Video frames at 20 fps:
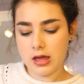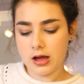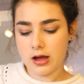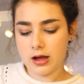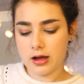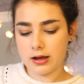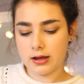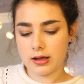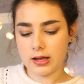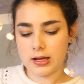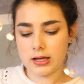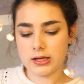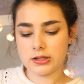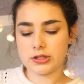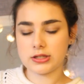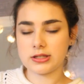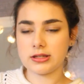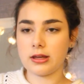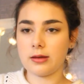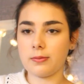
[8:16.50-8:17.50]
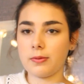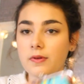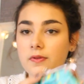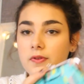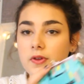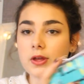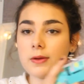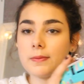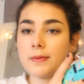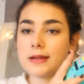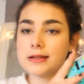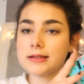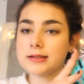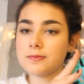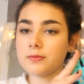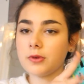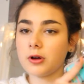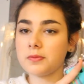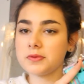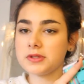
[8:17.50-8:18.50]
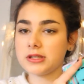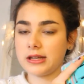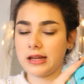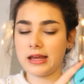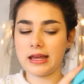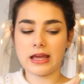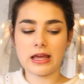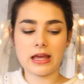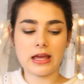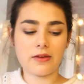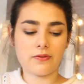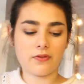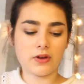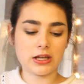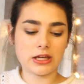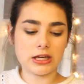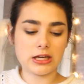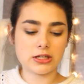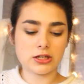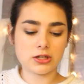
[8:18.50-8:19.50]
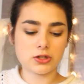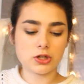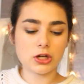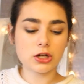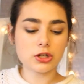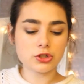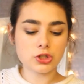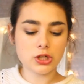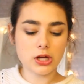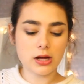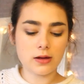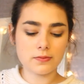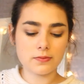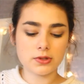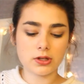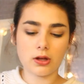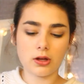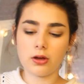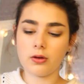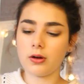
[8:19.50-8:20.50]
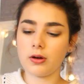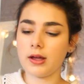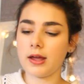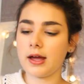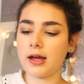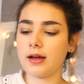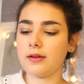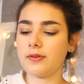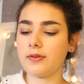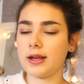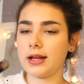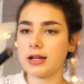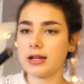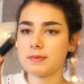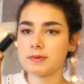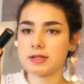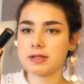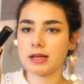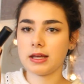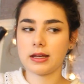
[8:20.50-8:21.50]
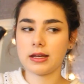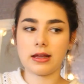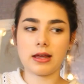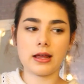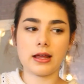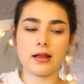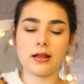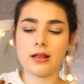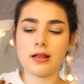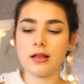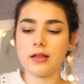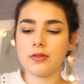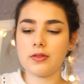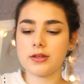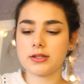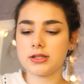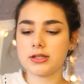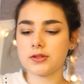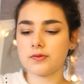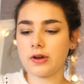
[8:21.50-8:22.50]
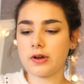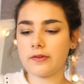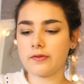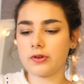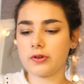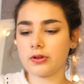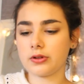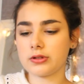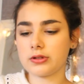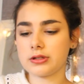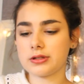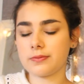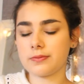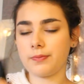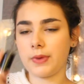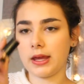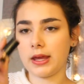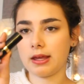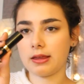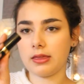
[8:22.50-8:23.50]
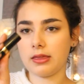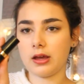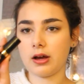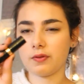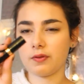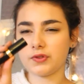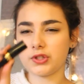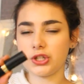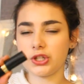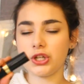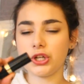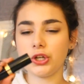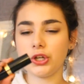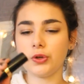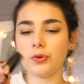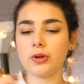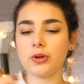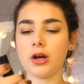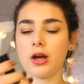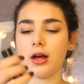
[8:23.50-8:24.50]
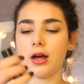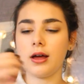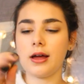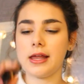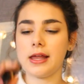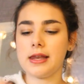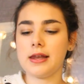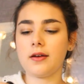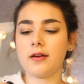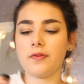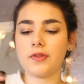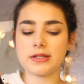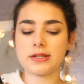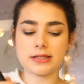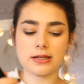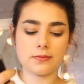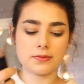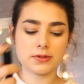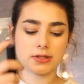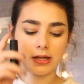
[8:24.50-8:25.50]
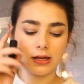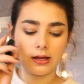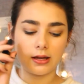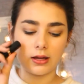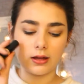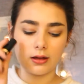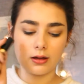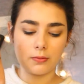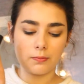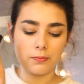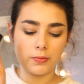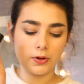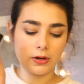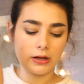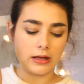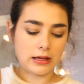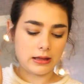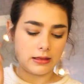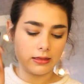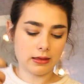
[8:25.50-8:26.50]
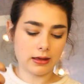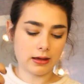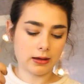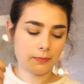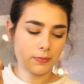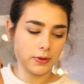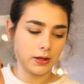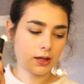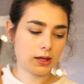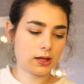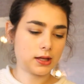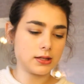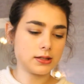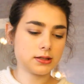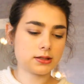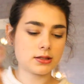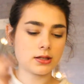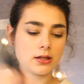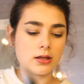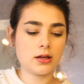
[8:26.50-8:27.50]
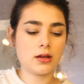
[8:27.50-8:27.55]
I just keep a few bits and bobs in here if I need a touch up. So I have a lipstick in here. This is Revlon's Pink in the Afternoon. I love this lipstick. I put it in there because